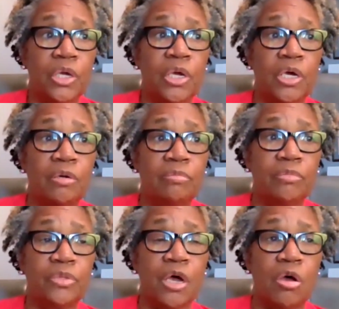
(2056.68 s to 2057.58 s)

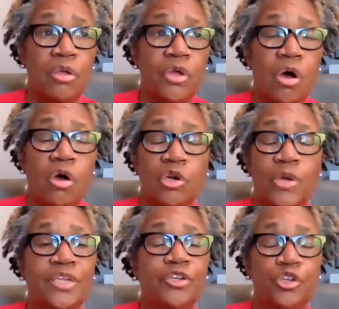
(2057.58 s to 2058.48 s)
Um, the, the
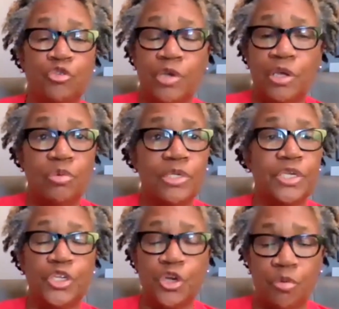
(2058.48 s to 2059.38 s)
auto industry
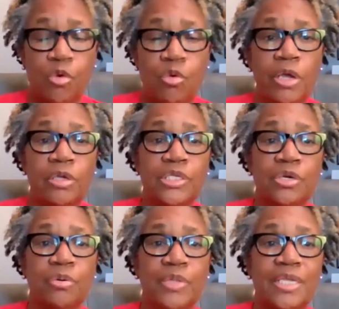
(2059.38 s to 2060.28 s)
was in turmoil.
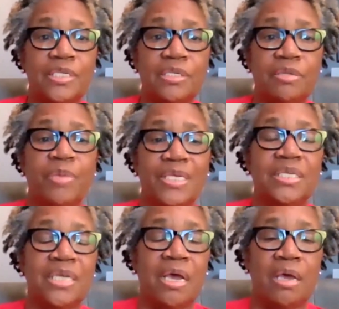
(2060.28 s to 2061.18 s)
So that's the
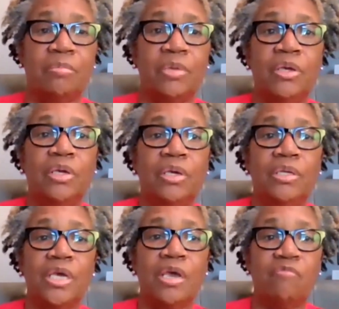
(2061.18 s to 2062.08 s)
best time
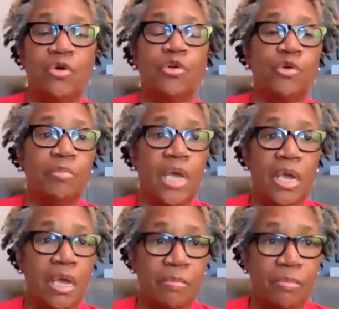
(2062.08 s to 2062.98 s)
to have murder and
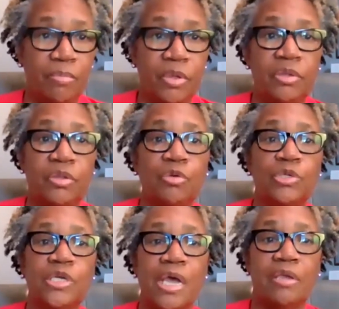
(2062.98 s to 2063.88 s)
mayhem in
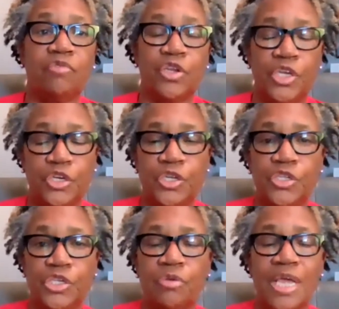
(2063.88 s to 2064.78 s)
those kind of
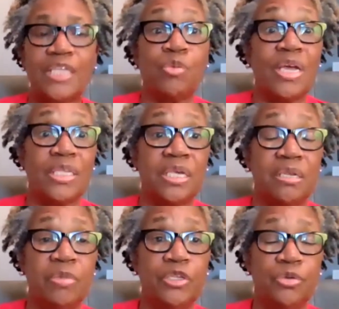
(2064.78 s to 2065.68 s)
conditions. So that's why it's
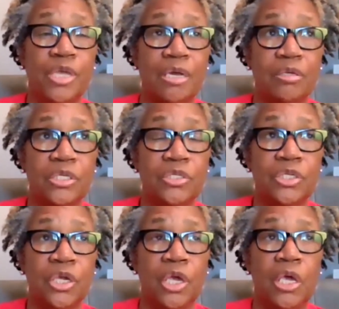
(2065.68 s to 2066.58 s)
set in the mid 2000s.